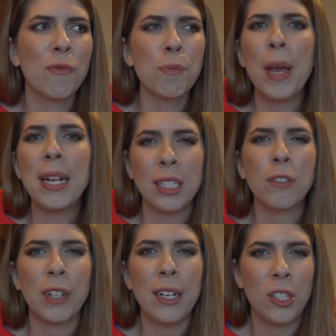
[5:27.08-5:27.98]
basic
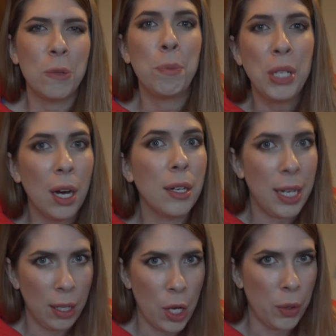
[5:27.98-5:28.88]
phrases beyond
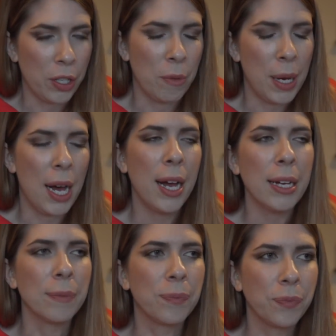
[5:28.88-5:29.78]
hello and
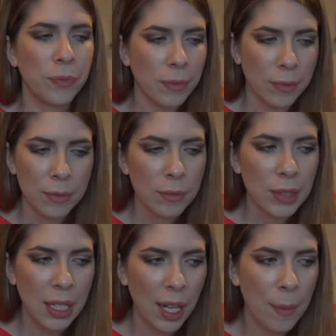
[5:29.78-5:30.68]
goodbye.
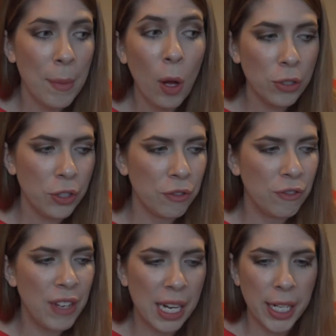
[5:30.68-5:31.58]
I'm also
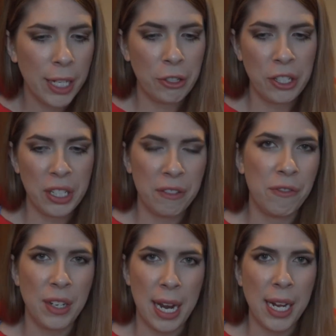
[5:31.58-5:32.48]
very interested in
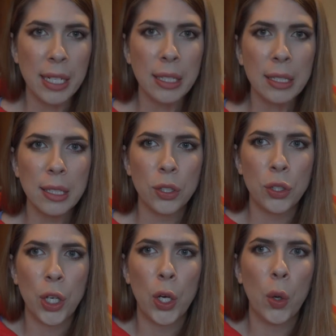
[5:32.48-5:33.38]
phonetics,
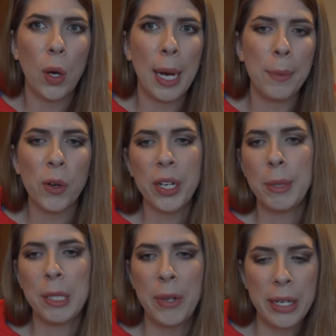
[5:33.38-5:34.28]
so I'm going to
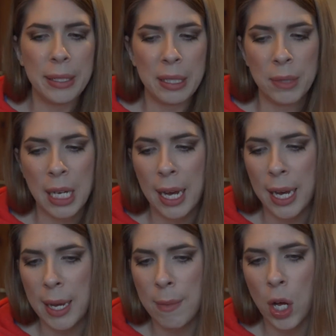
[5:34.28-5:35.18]
be spending some
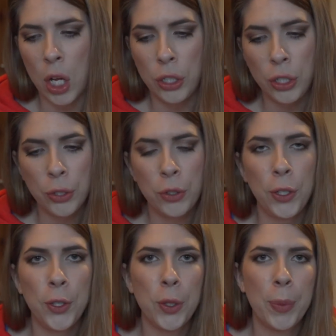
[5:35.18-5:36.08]
time on
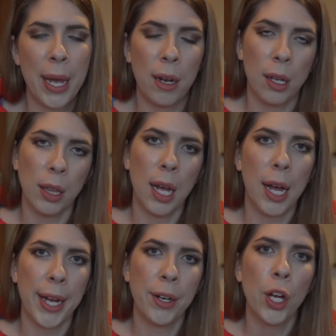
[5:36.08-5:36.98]
YouTube and
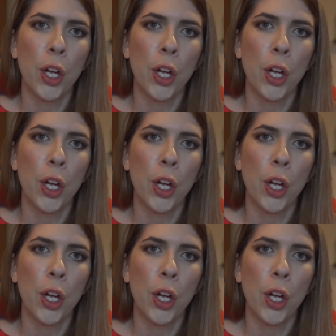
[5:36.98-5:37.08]
online